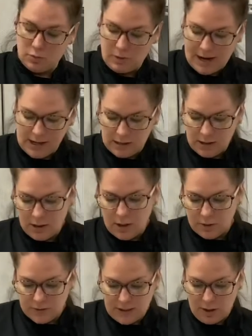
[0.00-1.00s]
right?
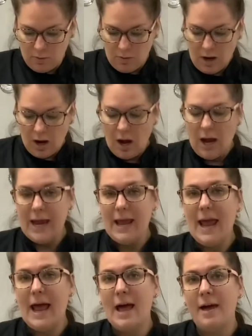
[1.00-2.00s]
So I
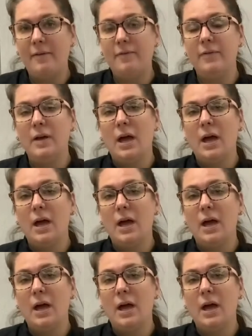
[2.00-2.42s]
have